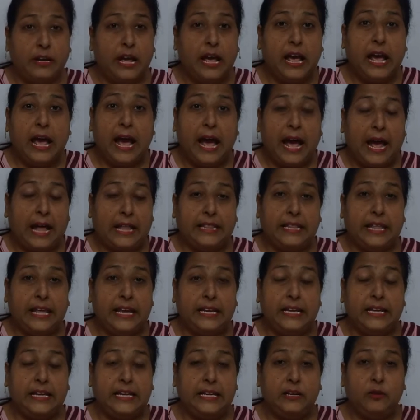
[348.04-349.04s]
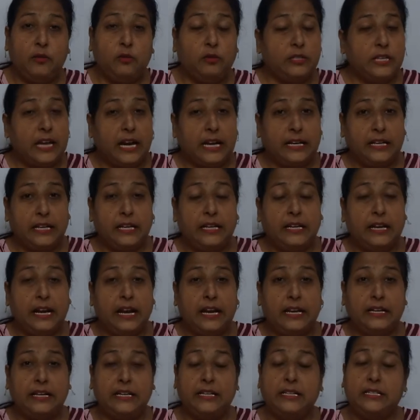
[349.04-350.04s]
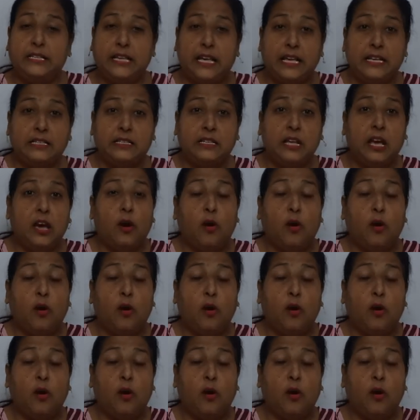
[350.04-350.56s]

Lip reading: And then he looks at it and he says,